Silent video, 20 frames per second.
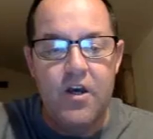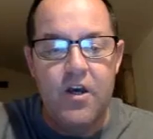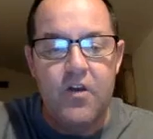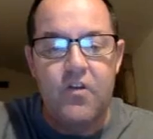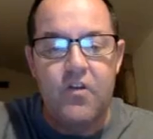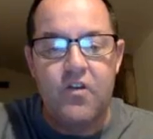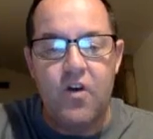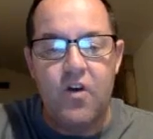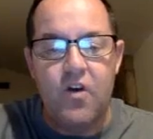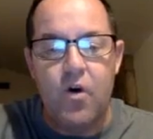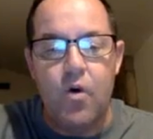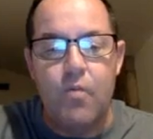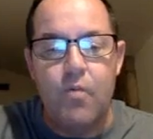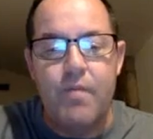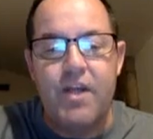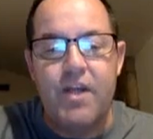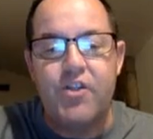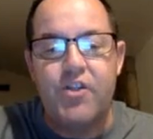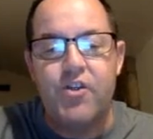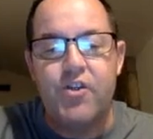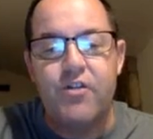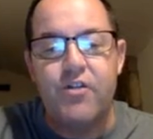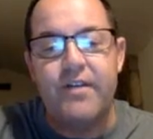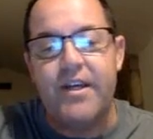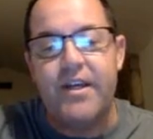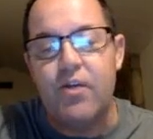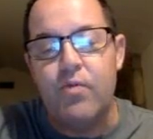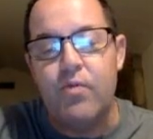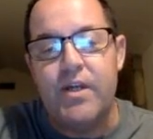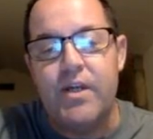So make sure that
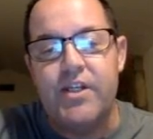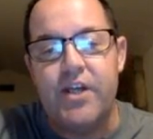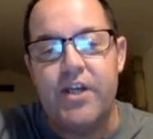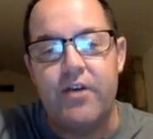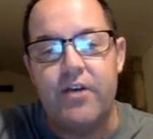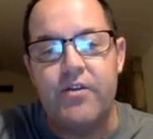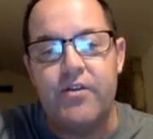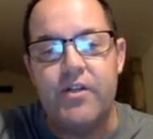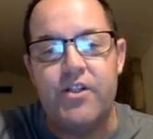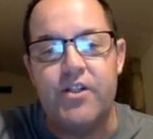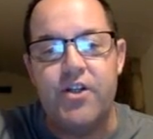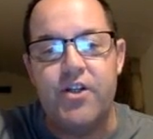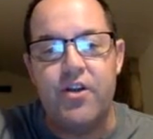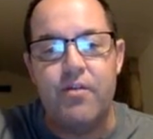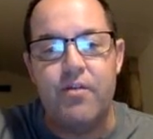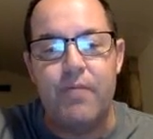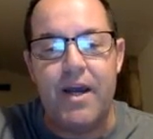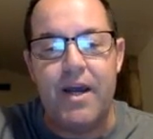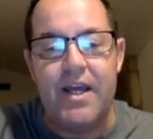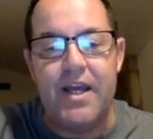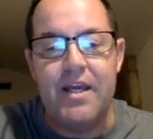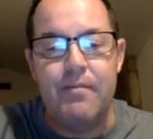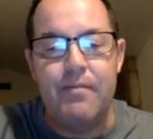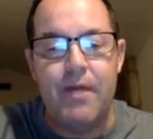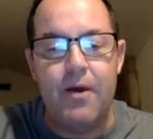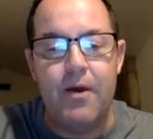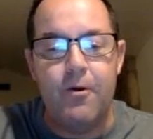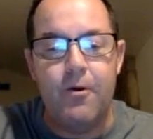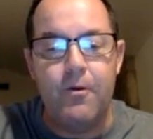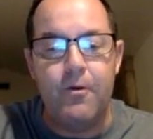you reach out to each other by
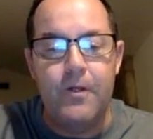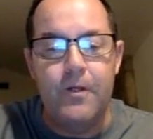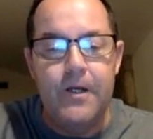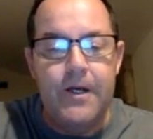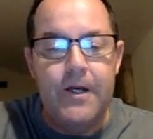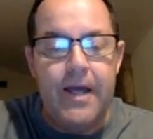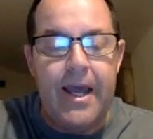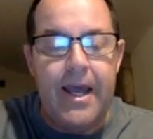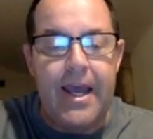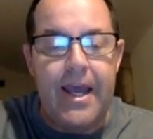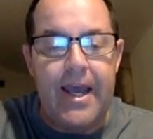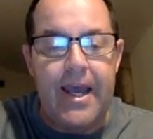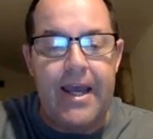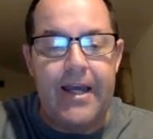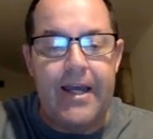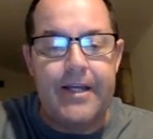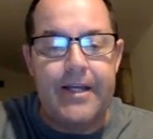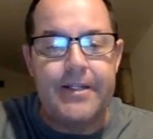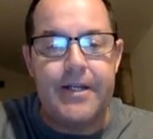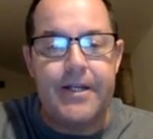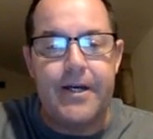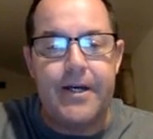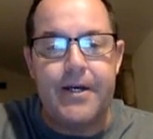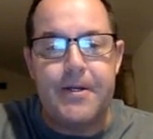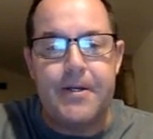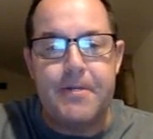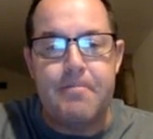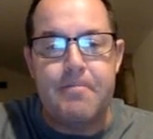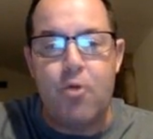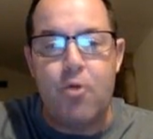email and
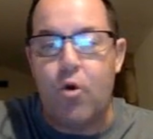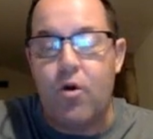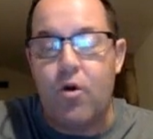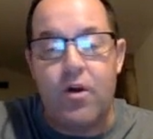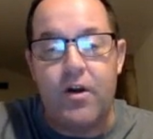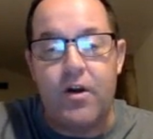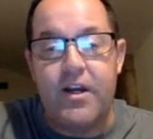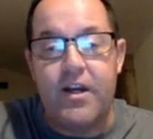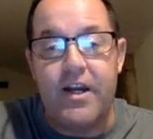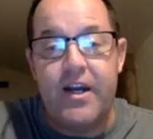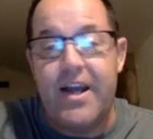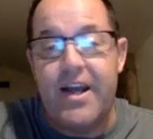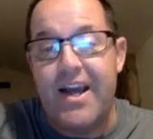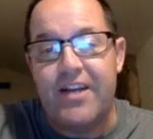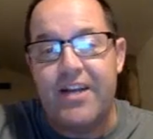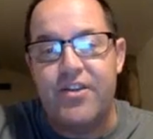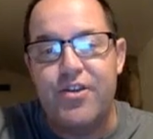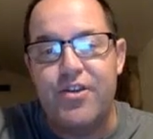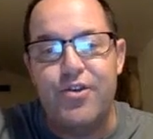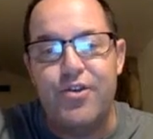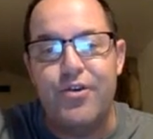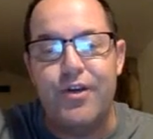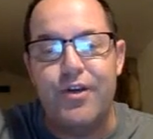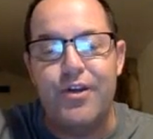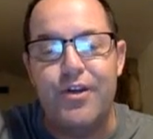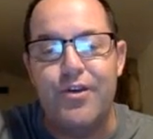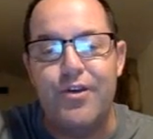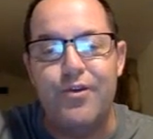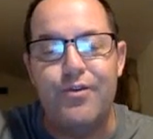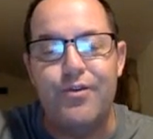or connect. You can
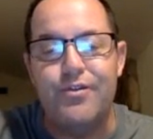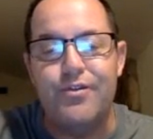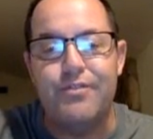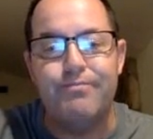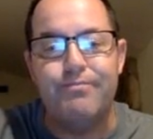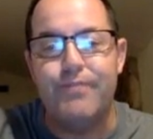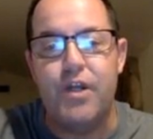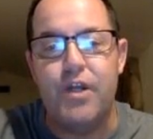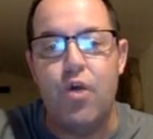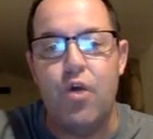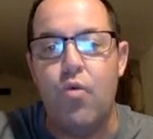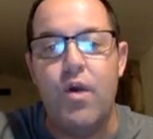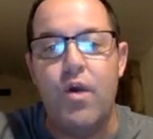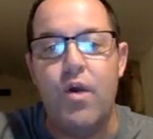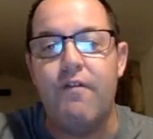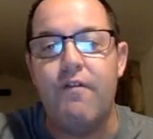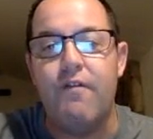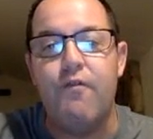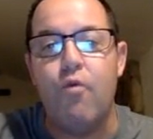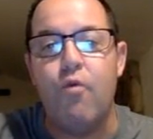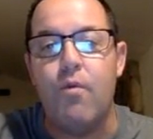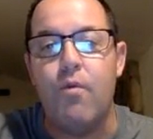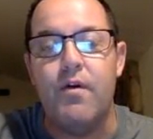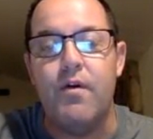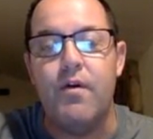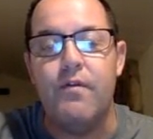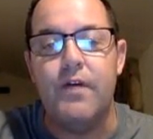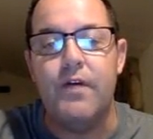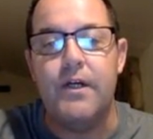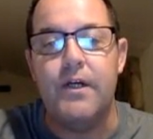use whatever form of